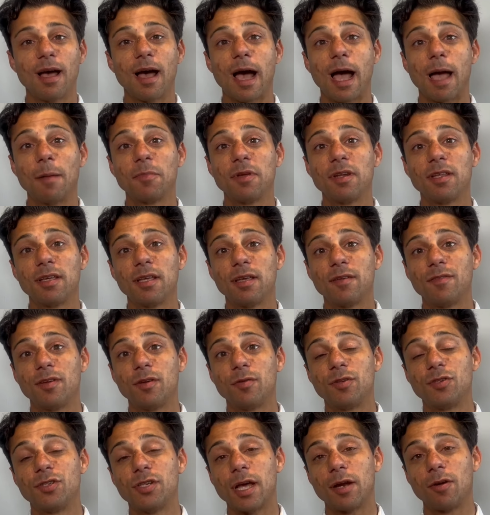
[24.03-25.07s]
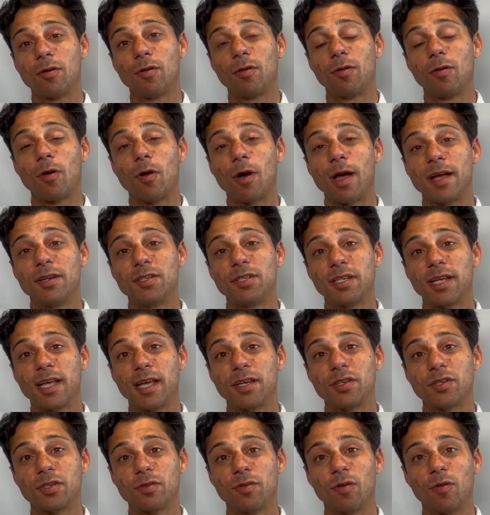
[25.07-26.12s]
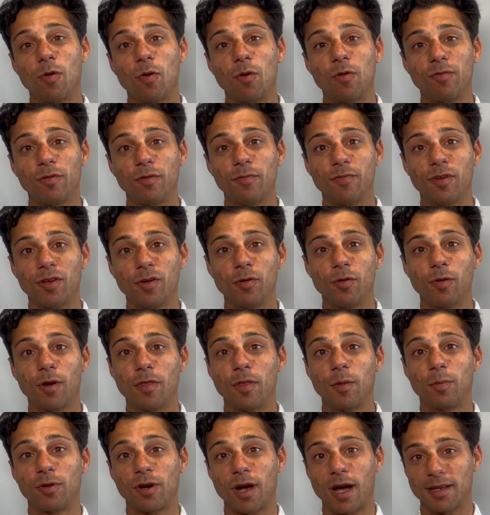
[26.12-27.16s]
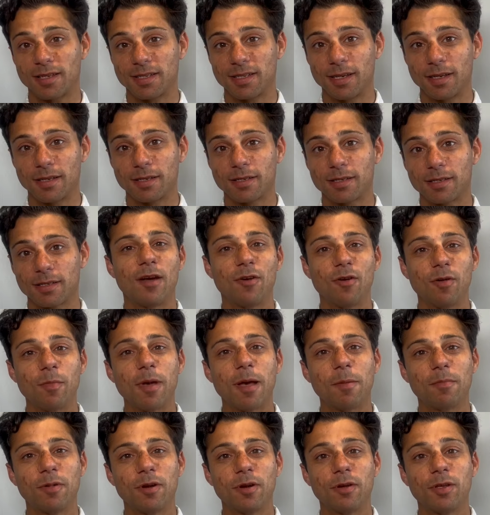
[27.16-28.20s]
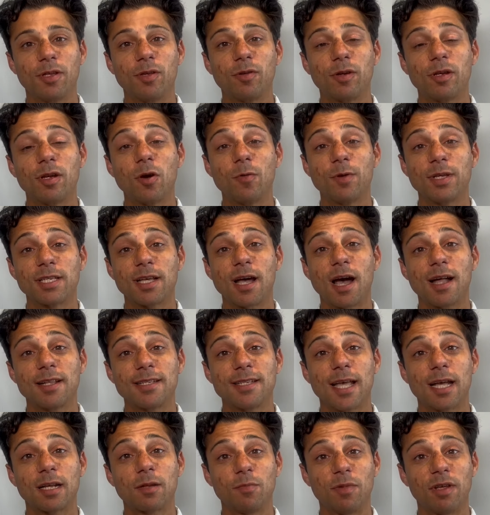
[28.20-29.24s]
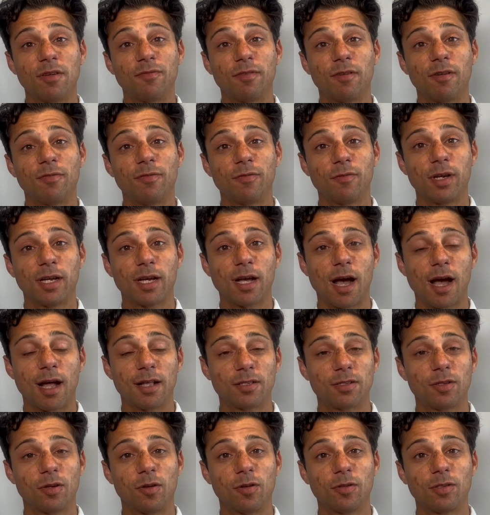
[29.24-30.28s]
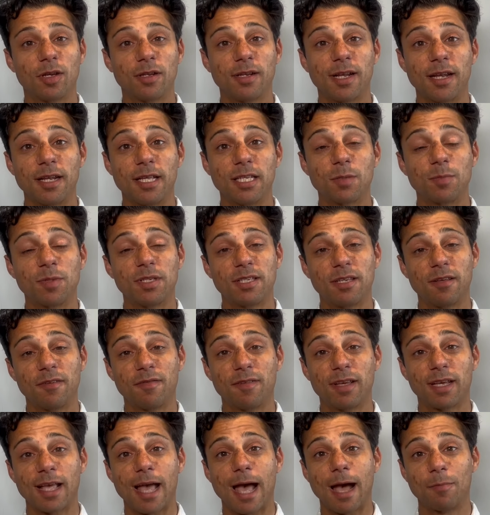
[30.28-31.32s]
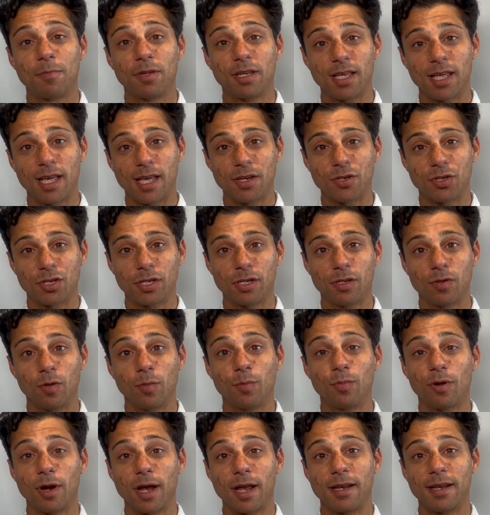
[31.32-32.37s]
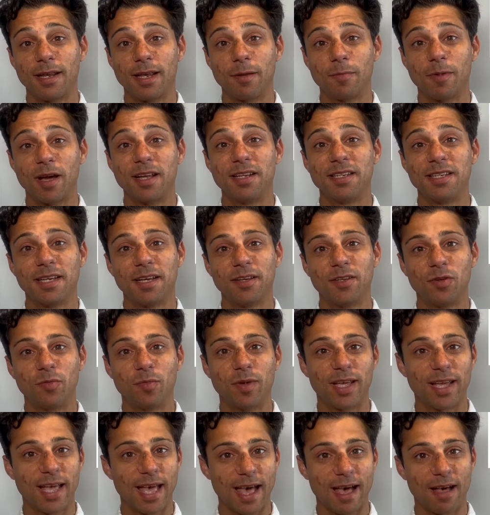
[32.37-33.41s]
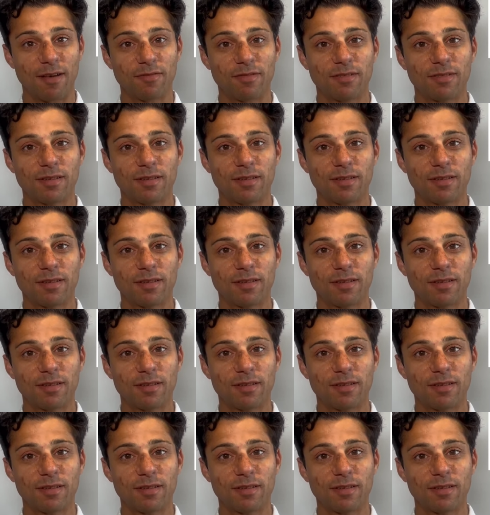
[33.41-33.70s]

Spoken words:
I'm going to give you a general educational overview on the process. And remember, you can always contact me for a free consult on any specific application or brand name idea you may have.